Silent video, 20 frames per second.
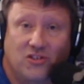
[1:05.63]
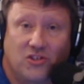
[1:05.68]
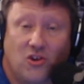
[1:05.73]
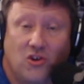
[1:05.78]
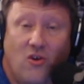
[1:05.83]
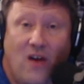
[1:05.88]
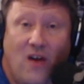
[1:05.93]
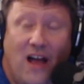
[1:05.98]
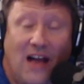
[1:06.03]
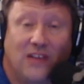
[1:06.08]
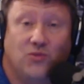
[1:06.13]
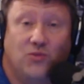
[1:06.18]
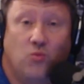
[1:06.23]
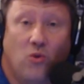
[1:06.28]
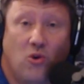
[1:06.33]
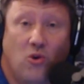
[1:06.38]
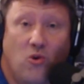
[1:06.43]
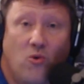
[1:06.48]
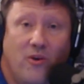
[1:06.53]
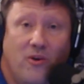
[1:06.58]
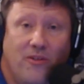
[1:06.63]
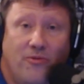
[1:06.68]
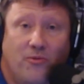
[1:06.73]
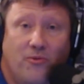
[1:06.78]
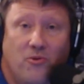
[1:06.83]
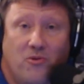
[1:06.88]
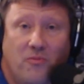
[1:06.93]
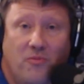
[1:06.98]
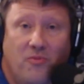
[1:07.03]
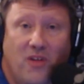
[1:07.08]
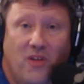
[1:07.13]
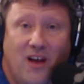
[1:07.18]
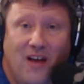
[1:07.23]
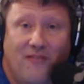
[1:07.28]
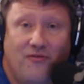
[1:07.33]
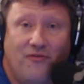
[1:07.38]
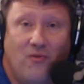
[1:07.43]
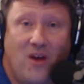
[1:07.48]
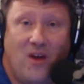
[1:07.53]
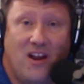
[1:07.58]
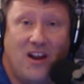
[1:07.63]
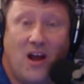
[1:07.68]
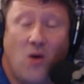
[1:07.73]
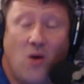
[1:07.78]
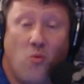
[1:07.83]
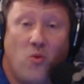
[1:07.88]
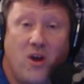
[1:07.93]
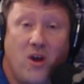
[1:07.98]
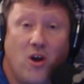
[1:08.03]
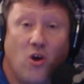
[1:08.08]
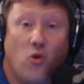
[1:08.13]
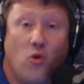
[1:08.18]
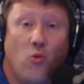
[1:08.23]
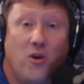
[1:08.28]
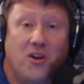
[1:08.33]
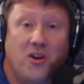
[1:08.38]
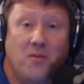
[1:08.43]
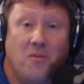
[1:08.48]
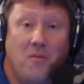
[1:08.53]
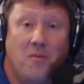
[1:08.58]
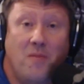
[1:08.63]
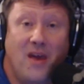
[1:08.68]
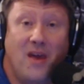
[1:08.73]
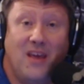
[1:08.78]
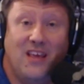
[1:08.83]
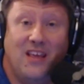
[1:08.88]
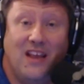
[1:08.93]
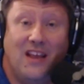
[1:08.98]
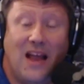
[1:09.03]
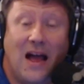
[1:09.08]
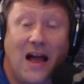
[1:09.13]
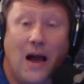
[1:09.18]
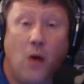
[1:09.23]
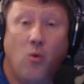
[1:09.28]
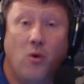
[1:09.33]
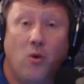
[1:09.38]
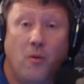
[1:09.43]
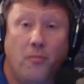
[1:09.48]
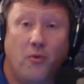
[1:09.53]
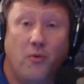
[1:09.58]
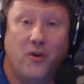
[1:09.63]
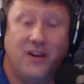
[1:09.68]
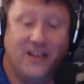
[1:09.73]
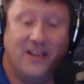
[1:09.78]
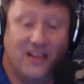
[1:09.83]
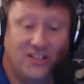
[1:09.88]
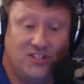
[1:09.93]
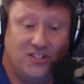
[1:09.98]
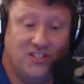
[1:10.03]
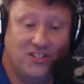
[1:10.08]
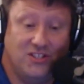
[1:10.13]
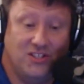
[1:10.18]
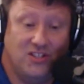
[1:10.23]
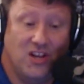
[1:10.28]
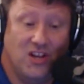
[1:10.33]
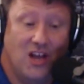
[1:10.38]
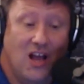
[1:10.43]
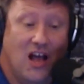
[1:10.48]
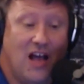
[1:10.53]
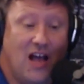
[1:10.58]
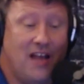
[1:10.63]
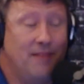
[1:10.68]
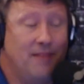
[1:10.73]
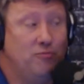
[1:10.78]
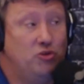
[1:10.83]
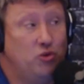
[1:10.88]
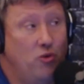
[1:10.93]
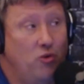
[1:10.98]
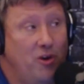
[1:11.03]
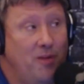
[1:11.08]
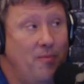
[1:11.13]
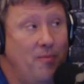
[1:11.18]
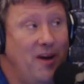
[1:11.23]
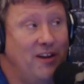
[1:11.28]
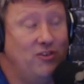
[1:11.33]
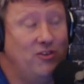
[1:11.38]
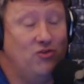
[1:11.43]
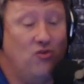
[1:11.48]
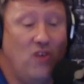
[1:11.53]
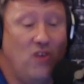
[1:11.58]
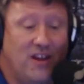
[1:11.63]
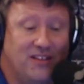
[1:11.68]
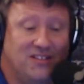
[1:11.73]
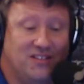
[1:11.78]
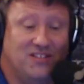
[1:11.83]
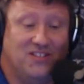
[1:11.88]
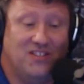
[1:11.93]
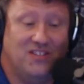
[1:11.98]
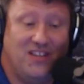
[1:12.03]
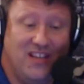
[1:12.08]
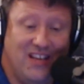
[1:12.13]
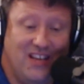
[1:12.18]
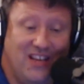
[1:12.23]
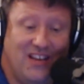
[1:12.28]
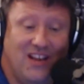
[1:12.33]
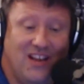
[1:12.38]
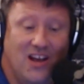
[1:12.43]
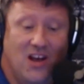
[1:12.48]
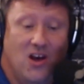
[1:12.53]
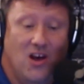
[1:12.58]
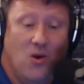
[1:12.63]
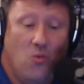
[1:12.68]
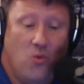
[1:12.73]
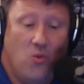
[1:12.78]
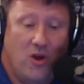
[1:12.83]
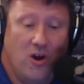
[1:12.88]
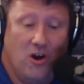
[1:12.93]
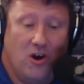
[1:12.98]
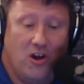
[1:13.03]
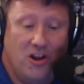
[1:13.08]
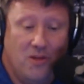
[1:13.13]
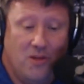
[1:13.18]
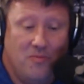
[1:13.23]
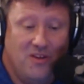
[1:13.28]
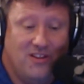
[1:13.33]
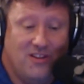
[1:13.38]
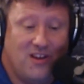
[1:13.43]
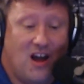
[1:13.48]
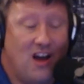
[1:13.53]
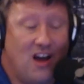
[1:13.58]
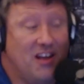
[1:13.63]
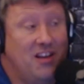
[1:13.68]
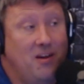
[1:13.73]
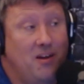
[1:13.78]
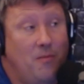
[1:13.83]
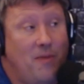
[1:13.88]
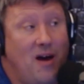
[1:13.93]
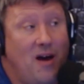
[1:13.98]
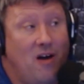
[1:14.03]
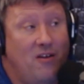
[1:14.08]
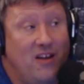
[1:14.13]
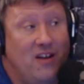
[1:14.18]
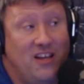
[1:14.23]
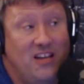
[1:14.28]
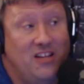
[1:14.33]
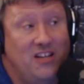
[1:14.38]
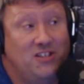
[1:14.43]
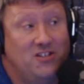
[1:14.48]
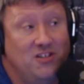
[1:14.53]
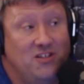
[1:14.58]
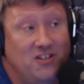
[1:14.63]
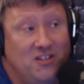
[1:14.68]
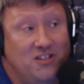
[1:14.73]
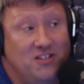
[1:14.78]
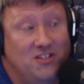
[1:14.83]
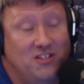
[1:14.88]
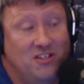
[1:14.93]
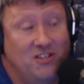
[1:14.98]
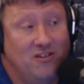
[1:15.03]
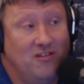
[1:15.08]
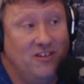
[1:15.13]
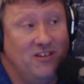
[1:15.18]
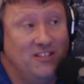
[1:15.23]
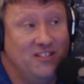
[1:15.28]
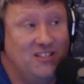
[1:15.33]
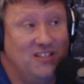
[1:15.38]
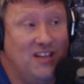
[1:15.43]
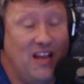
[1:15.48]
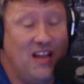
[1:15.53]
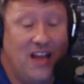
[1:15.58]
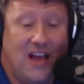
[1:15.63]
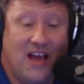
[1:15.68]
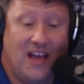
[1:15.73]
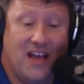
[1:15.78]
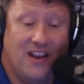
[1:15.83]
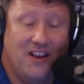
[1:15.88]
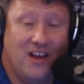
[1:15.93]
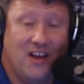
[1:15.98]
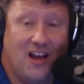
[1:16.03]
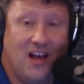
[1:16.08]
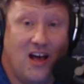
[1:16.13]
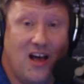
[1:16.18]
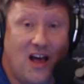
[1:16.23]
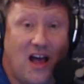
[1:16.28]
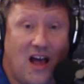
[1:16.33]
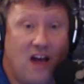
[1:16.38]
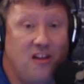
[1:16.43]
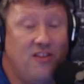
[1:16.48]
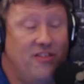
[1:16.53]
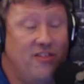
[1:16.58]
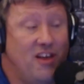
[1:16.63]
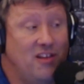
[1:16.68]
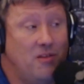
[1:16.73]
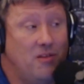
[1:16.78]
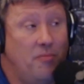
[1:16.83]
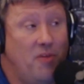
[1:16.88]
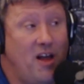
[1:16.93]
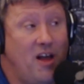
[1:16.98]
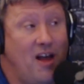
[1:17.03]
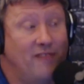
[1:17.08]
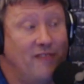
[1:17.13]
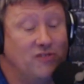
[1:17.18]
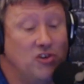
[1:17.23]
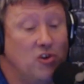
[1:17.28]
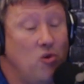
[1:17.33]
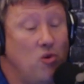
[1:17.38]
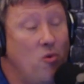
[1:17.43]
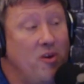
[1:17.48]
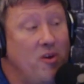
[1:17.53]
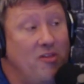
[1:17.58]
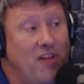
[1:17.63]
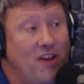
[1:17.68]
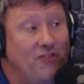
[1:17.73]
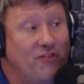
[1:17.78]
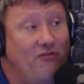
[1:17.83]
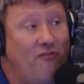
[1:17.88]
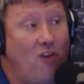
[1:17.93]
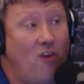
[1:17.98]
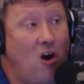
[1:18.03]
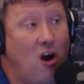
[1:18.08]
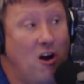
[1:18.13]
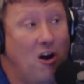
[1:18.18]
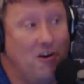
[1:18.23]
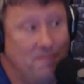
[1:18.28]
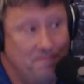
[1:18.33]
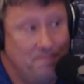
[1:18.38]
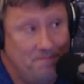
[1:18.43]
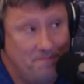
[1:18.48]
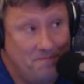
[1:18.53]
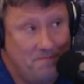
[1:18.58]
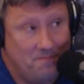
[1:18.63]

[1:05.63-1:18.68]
And so as we're going through the playoffs right now, we are going to be making our predictions. I am joined by Trent Sneed. We are going to be talking about each of these series and how you think the playoffs are going thus far.